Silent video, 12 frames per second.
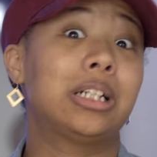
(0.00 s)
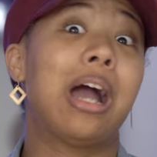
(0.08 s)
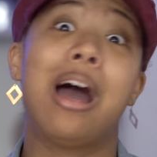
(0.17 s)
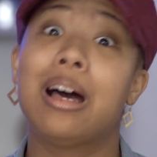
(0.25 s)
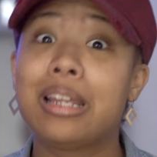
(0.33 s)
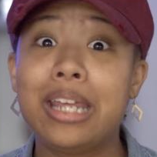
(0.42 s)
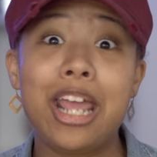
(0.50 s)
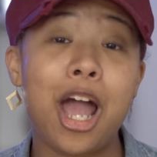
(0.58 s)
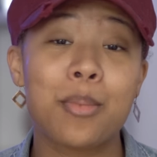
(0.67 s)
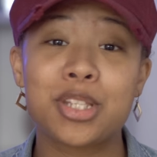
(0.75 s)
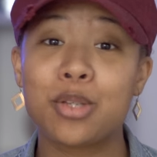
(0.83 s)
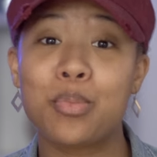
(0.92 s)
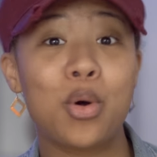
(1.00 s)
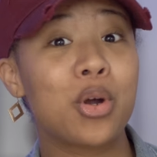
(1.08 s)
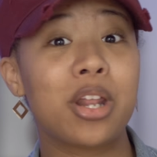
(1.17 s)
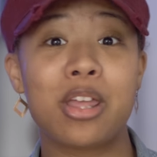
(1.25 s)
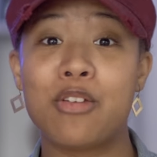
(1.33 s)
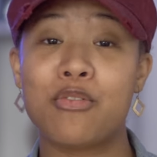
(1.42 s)
colleague, I'm a
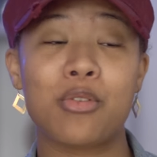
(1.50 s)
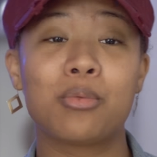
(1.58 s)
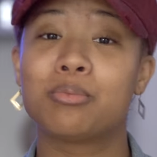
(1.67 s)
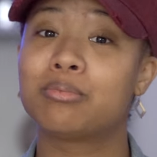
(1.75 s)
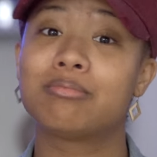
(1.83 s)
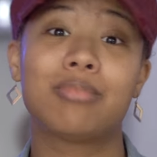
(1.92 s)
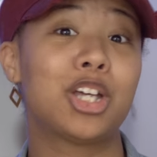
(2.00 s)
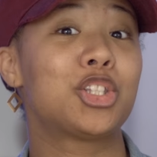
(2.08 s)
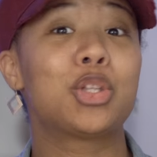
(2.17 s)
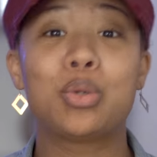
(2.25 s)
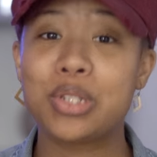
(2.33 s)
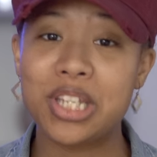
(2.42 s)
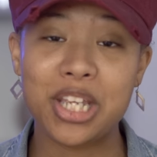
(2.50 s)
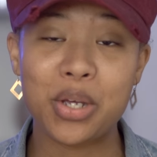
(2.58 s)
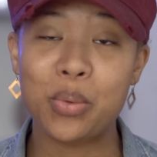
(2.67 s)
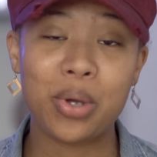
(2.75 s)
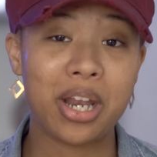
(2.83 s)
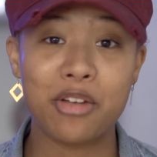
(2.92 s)
supportive
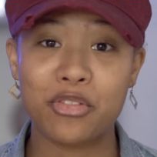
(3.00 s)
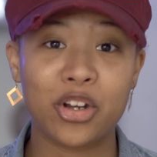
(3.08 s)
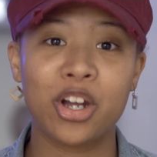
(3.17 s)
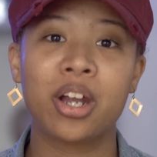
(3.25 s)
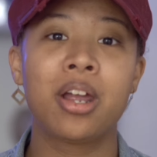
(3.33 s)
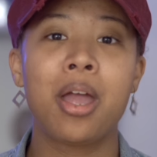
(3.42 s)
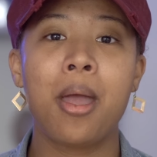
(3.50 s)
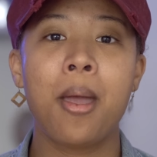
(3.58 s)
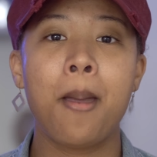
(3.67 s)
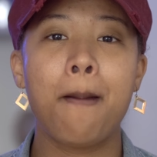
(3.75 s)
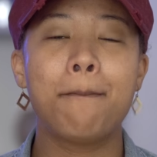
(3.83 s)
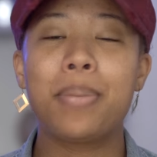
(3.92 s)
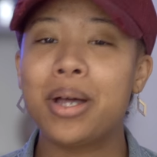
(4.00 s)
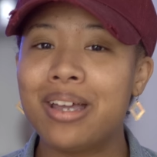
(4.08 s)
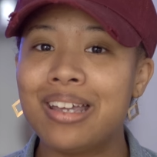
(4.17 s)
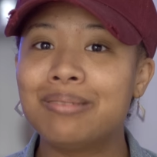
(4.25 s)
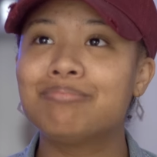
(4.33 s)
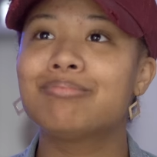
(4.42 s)
associate, whatever.
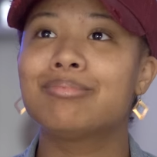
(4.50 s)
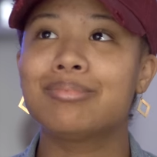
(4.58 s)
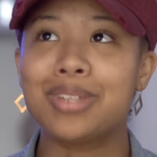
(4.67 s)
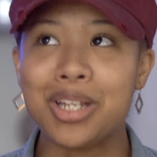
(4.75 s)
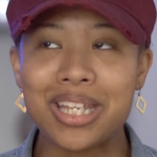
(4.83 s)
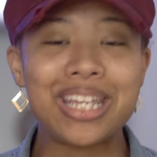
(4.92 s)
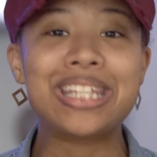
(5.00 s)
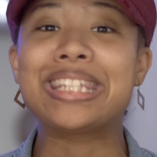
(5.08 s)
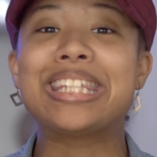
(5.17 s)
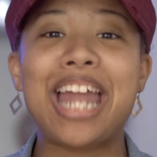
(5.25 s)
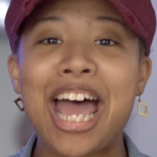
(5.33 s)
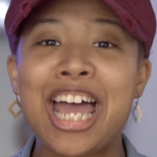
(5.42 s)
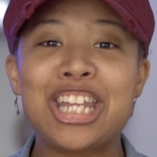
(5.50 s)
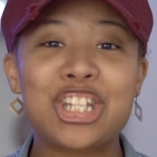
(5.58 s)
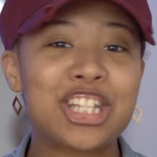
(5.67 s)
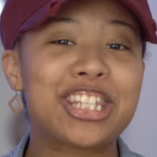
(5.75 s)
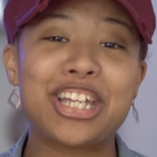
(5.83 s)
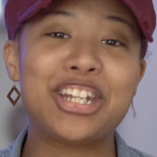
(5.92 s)
But it's not
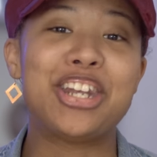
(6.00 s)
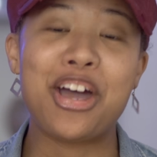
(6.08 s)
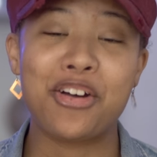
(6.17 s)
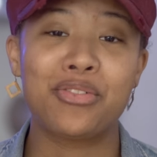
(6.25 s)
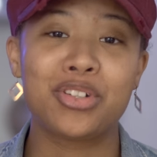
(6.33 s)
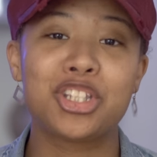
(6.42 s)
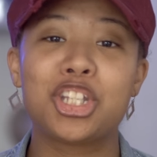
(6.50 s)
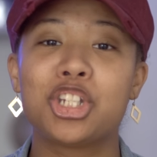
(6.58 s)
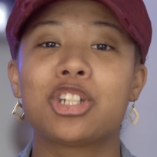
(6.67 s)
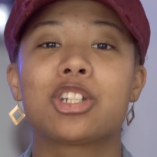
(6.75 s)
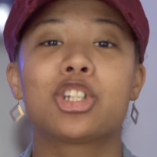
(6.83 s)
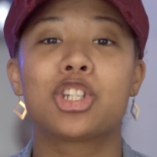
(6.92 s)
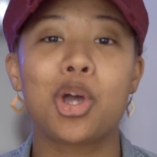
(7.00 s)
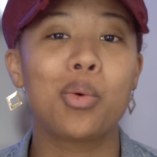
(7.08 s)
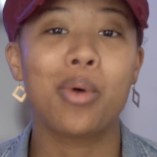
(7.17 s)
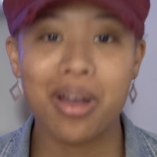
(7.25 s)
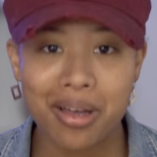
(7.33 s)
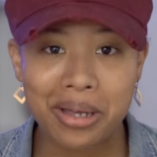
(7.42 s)
just enough to just
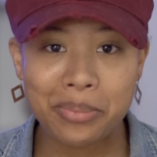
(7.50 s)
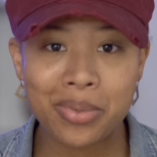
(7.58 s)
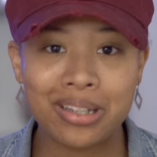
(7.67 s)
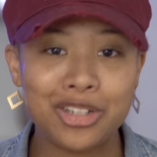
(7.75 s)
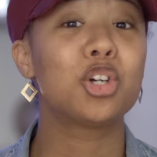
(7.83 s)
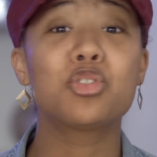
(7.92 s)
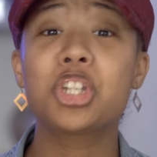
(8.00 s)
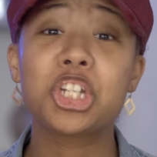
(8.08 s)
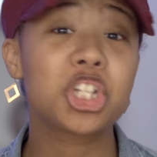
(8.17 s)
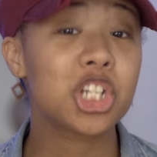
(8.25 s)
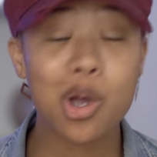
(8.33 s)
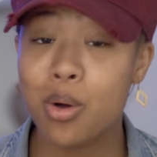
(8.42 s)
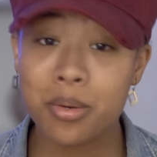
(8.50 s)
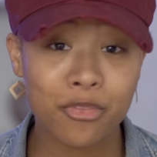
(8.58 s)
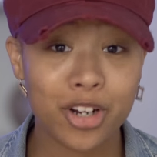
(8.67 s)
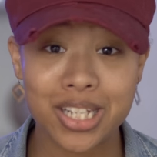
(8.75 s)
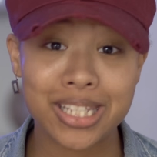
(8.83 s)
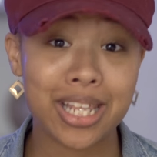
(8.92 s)
show up. Don't just show
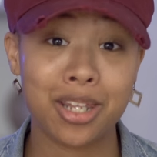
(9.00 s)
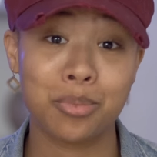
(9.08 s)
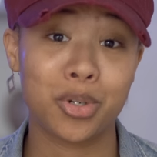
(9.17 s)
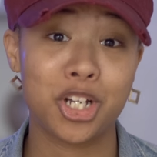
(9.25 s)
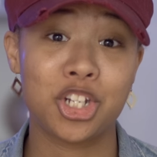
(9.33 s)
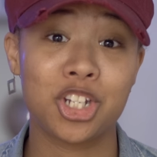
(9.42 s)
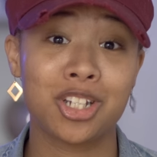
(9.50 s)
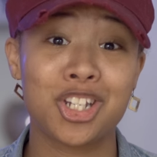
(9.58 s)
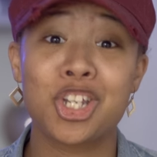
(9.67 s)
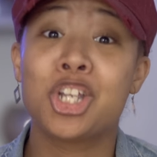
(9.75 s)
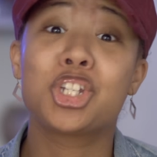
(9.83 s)
up for the celebration.